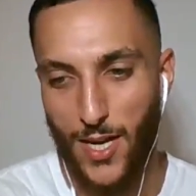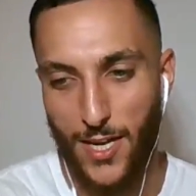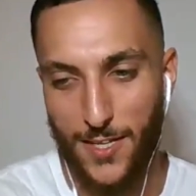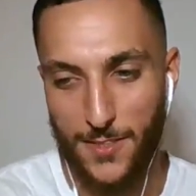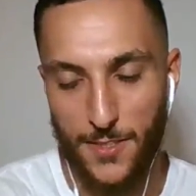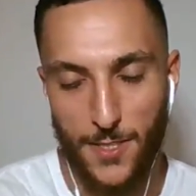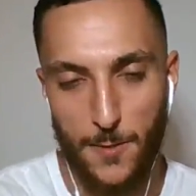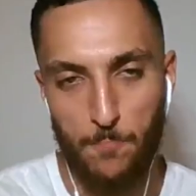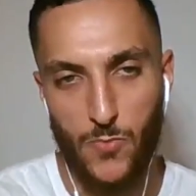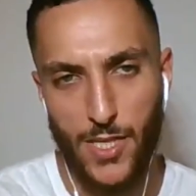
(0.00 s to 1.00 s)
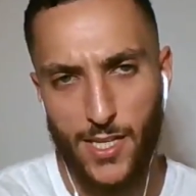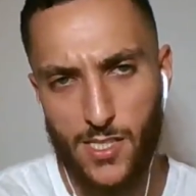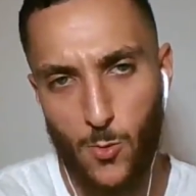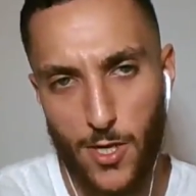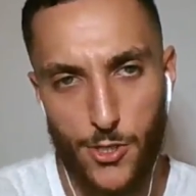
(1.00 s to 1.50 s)
And the next
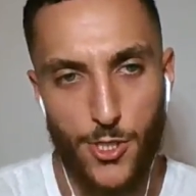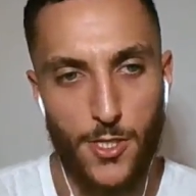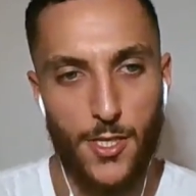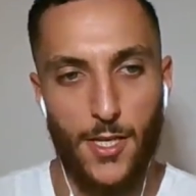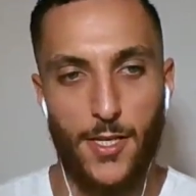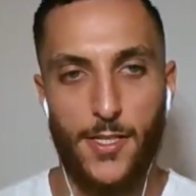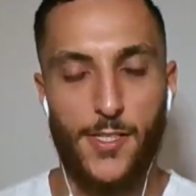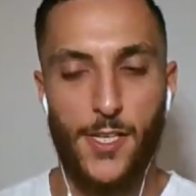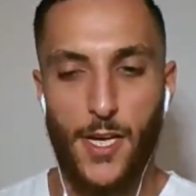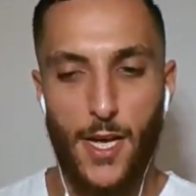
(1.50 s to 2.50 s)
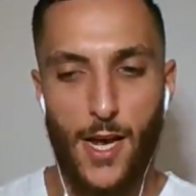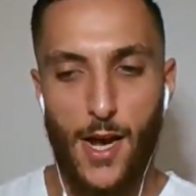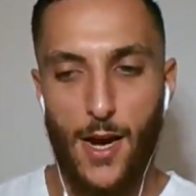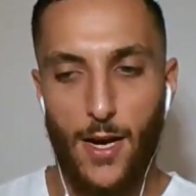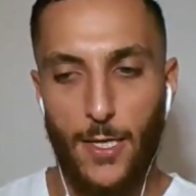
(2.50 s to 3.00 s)
question is,
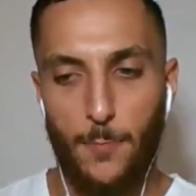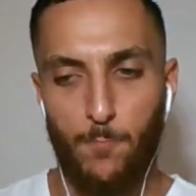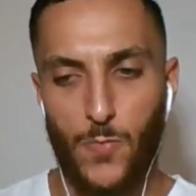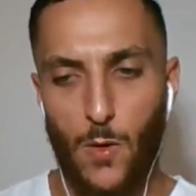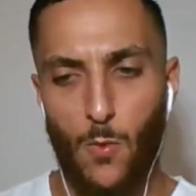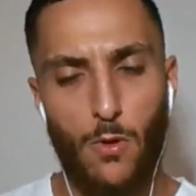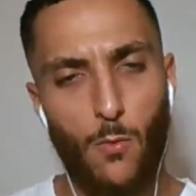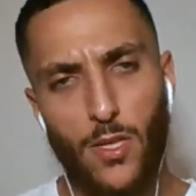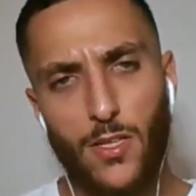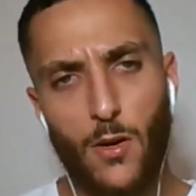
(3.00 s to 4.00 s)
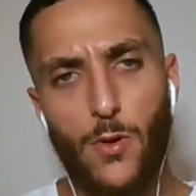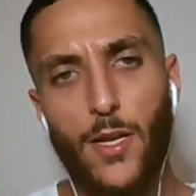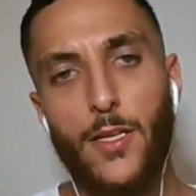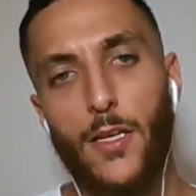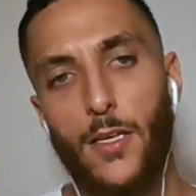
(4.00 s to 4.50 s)
what are
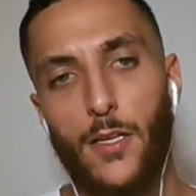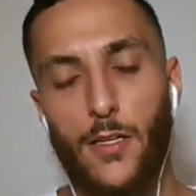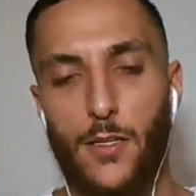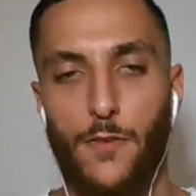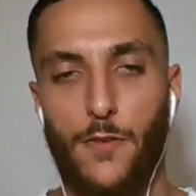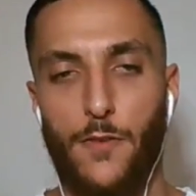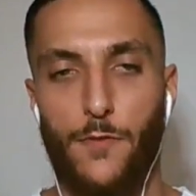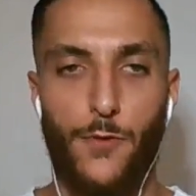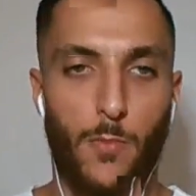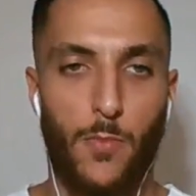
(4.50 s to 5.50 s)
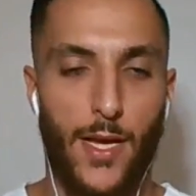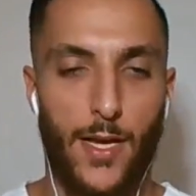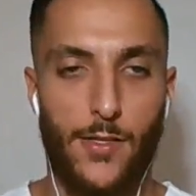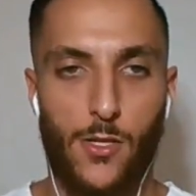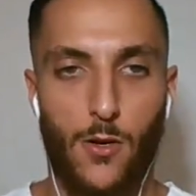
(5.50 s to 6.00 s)
really the future
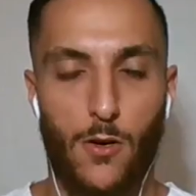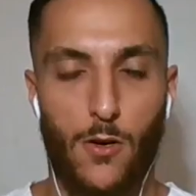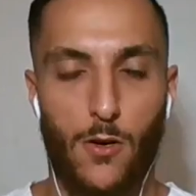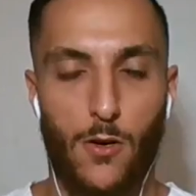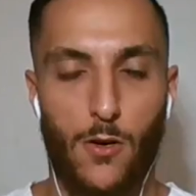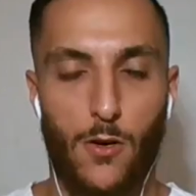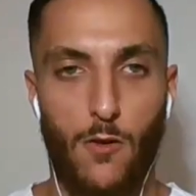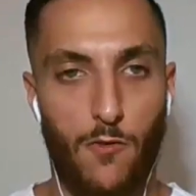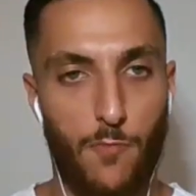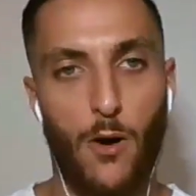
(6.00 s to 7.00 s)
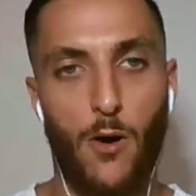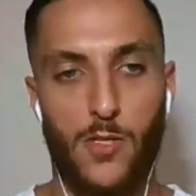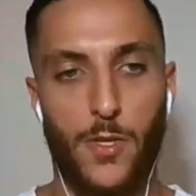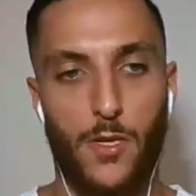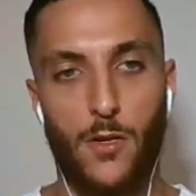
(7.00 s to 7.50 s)
plans of Paws?
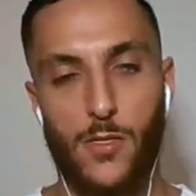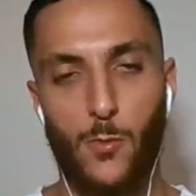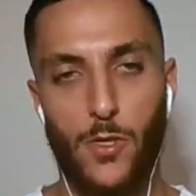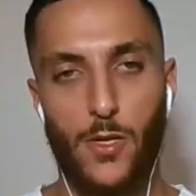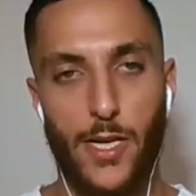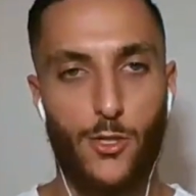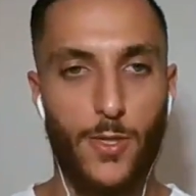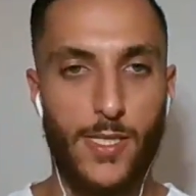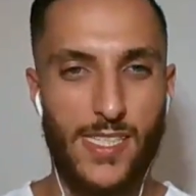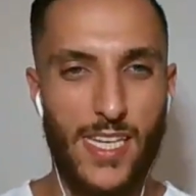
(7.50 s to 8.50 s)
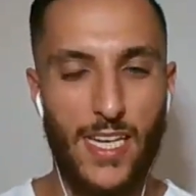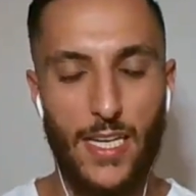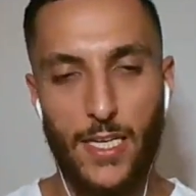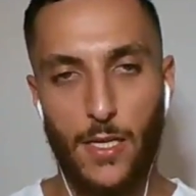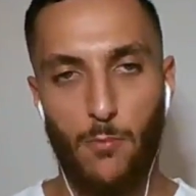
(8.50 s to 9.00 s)
Because we're actually
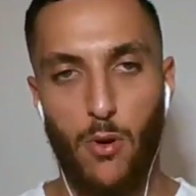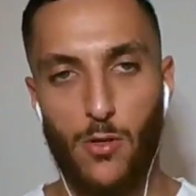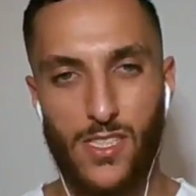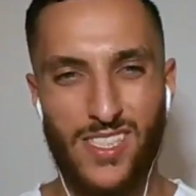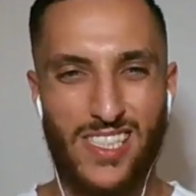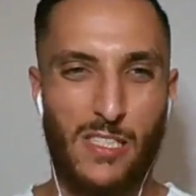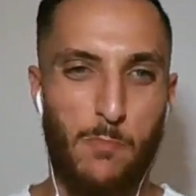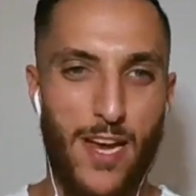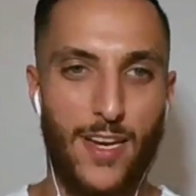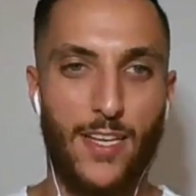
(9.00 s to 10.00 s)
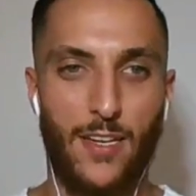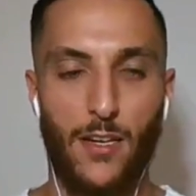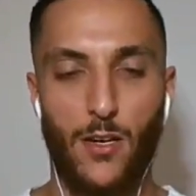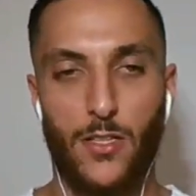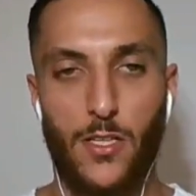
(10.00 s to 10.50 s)
seeing Paws is expanding a
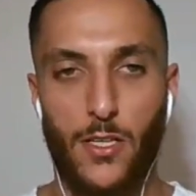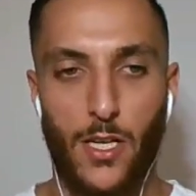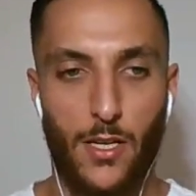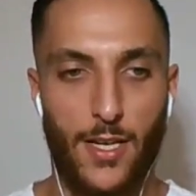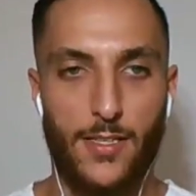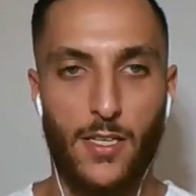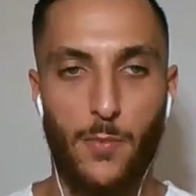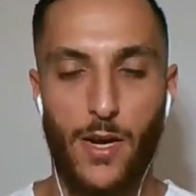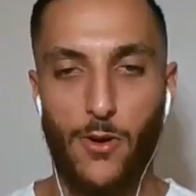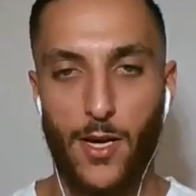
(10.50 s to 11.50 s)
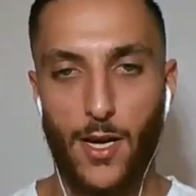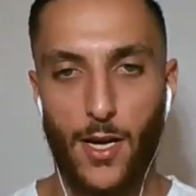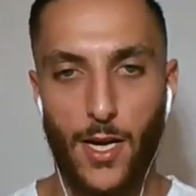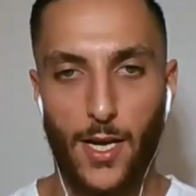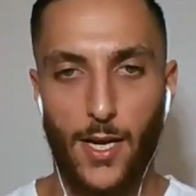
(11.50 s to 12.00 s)
lot in Latin
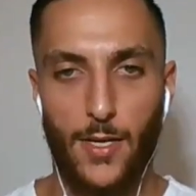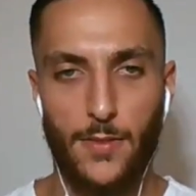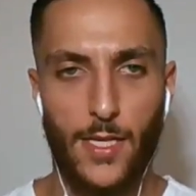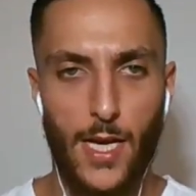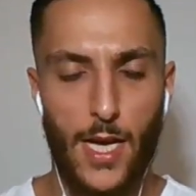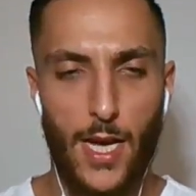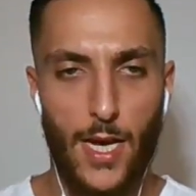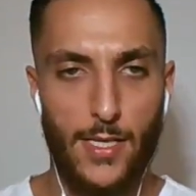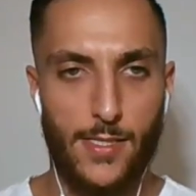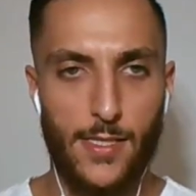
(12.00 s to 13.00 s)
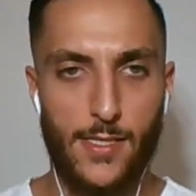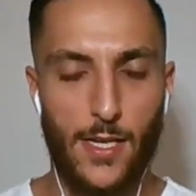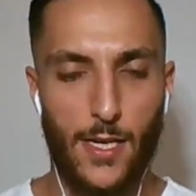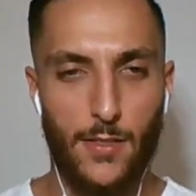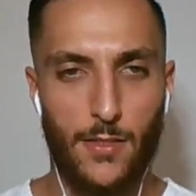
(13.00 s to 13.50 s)
America. And is this
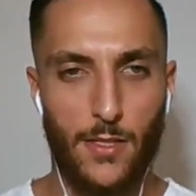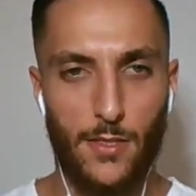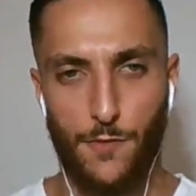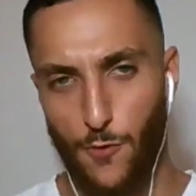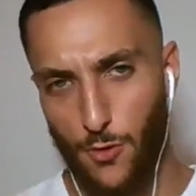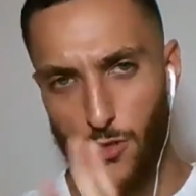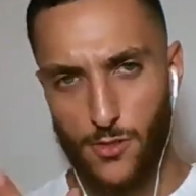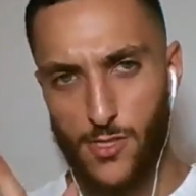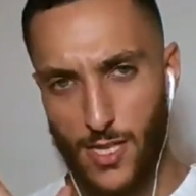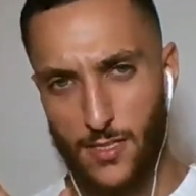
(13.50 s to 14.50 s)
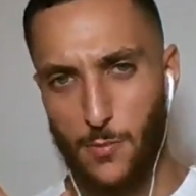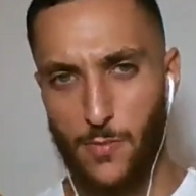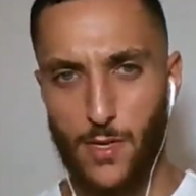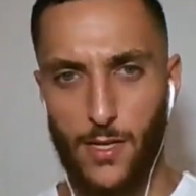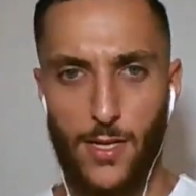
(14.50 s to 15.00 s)
the focus,
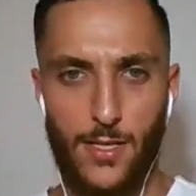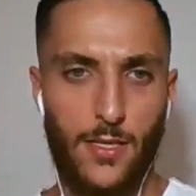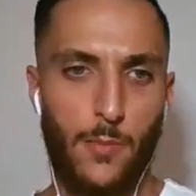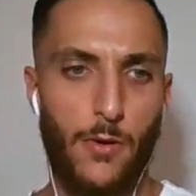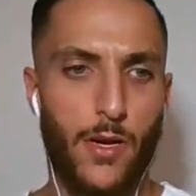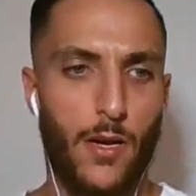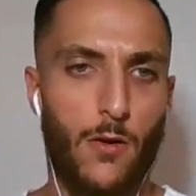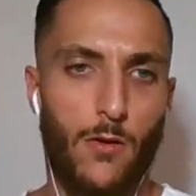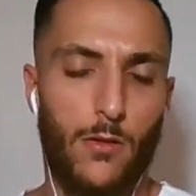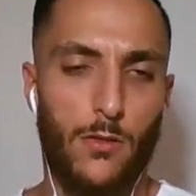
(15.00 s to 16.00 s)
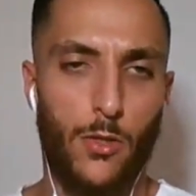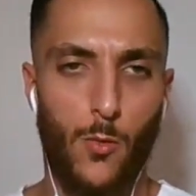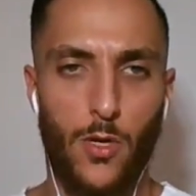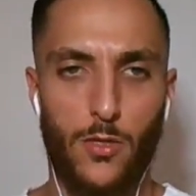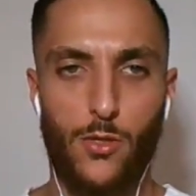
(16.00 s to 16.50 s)
Latin America, or do you
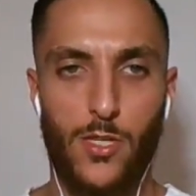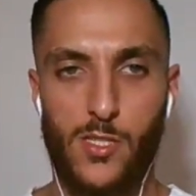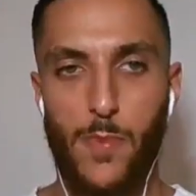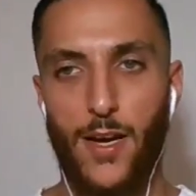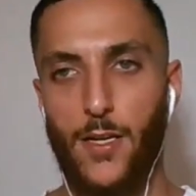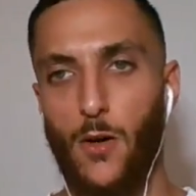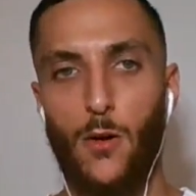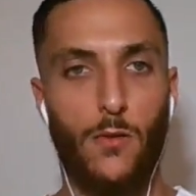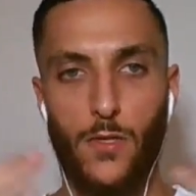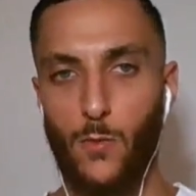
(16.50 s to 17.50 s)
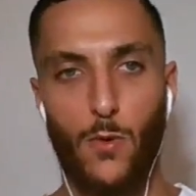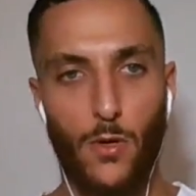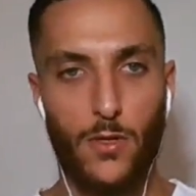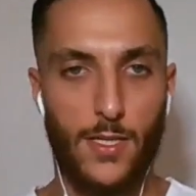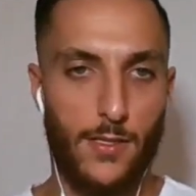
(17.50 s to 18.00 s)
want to expand all over the
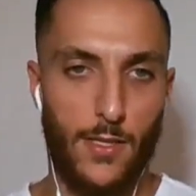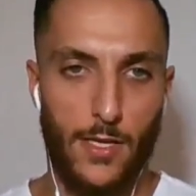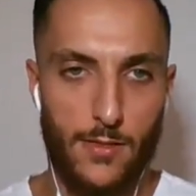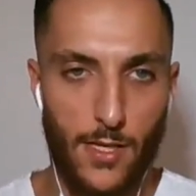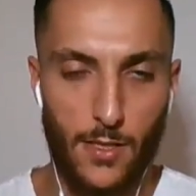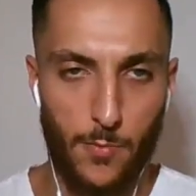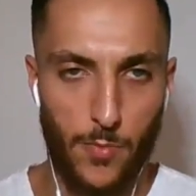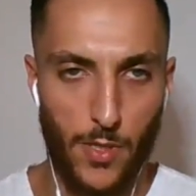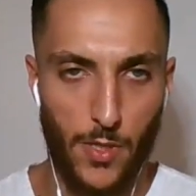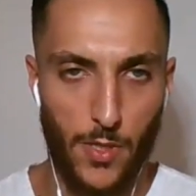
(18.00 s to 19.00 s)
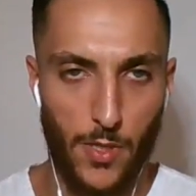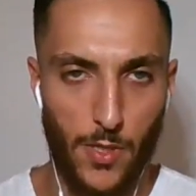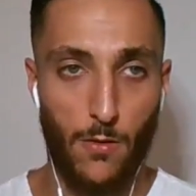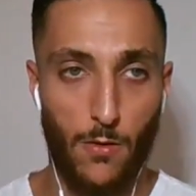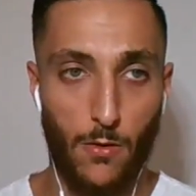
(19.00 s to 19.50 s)
world and tell the people
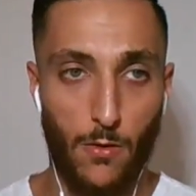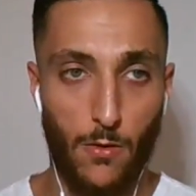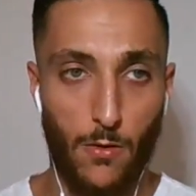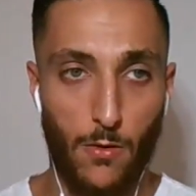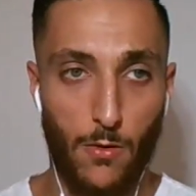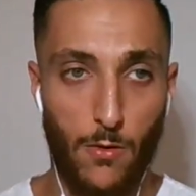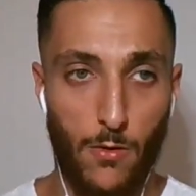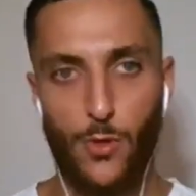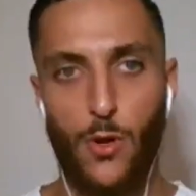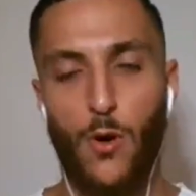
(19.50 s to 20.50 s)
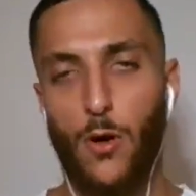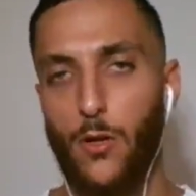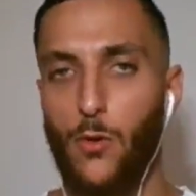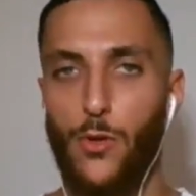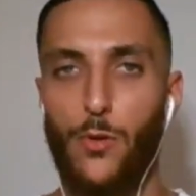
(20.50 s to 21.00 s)
how great your coin
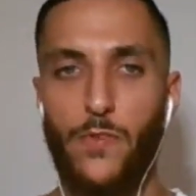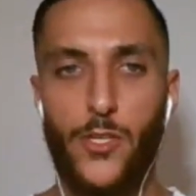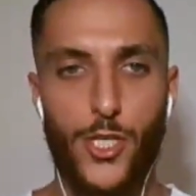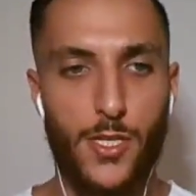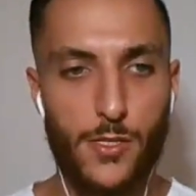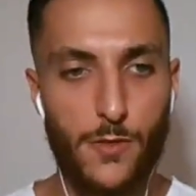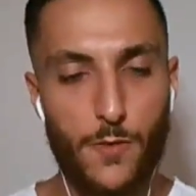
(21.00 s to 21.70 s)
or your vision is?